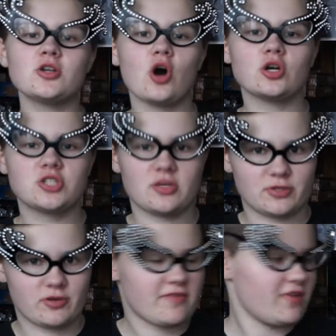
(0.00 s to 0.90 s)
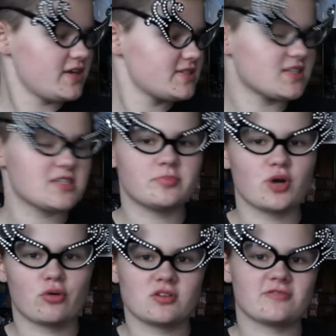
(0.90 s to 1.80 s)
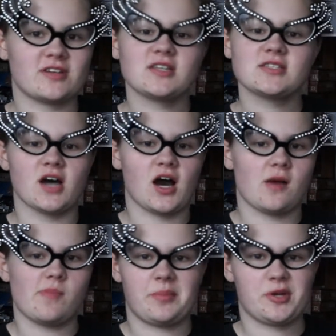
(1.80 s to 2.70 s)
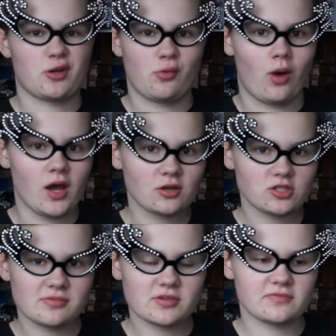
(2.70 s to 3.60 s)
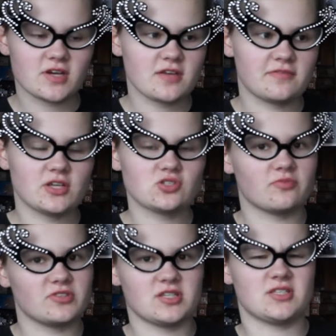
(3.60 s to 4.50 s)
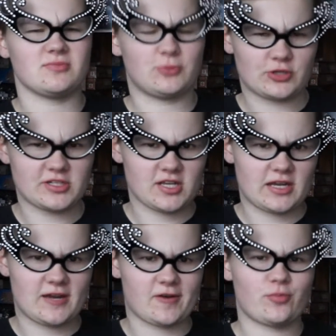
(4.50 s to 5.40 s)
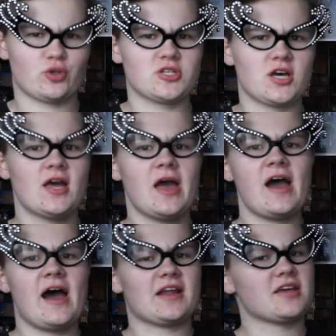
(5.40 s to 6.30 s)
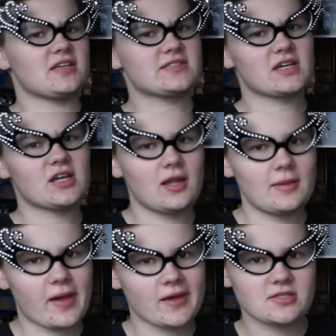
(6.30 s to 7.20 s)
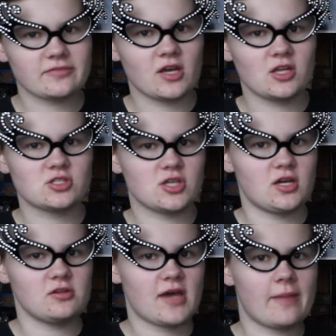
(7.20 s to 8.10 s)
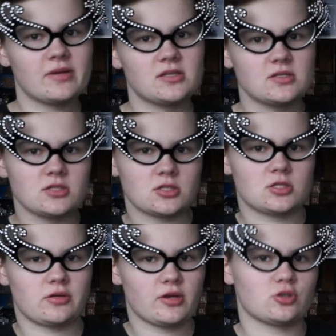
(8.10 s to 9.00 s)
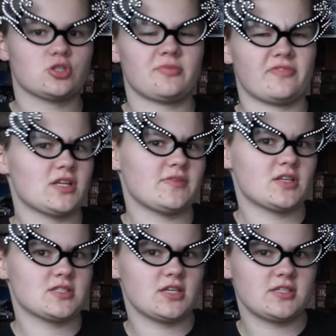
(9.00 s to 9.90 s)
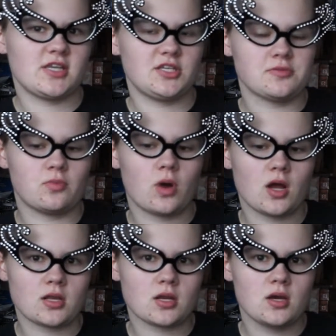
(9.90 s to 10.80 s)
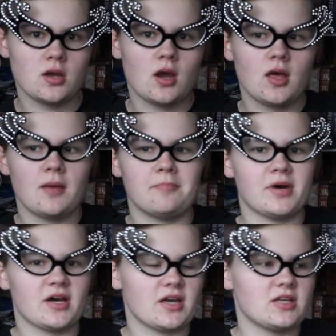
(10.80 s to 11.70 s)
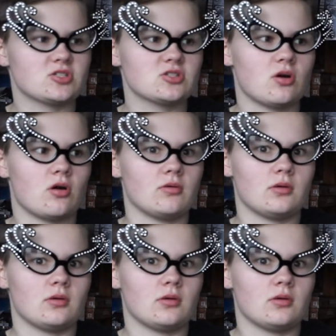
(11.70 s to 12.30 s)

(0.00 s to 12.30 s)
October 21st, this book was released. I don't know why October 31st, obviously it's an important date in Harry Potter, and I guess the climax of Cursed Child happens during October 31st, 1981, but it's not,